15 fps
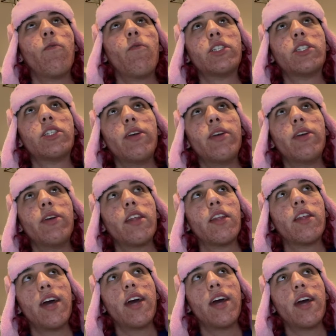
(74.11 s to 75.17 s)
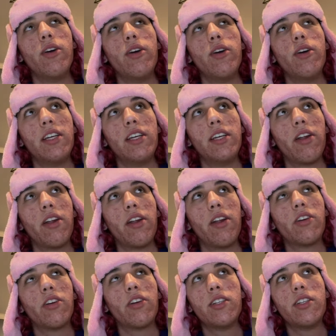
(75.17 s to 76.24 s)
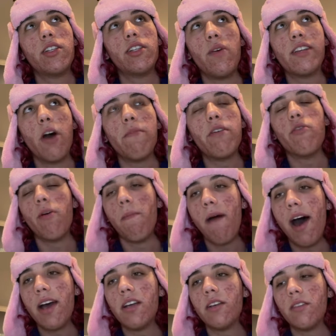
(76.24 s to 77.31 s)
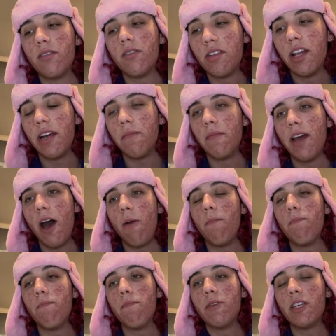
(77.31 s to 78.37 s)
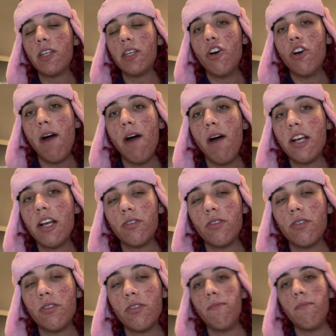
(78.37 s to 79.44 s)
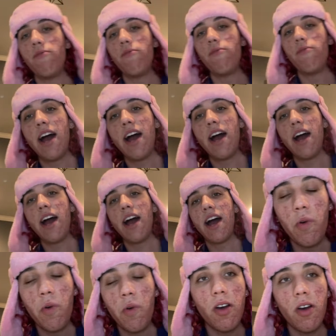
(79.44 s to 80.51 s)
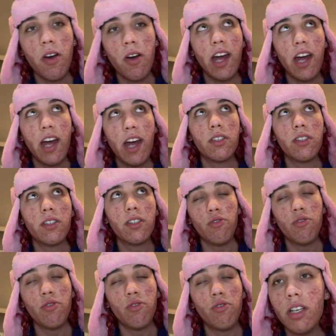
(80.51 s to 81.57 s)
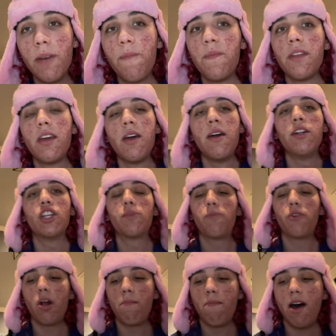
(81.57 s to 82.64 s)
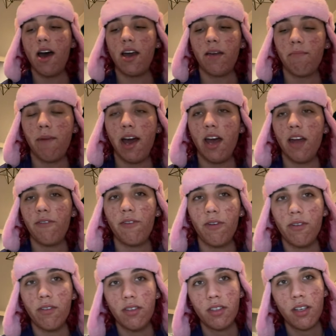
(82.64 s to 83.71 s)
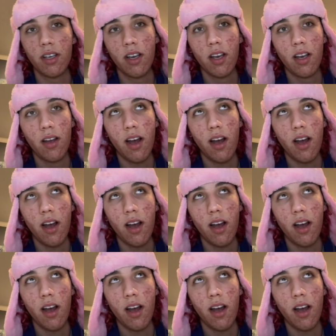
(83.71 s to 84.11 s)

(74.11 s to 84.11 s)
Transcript: for some reason, the thing I always leaned on as a crutch that always helped me with my, like, help heal my soul and made me feel like I had someone with me at all times was music. Put on my headphones.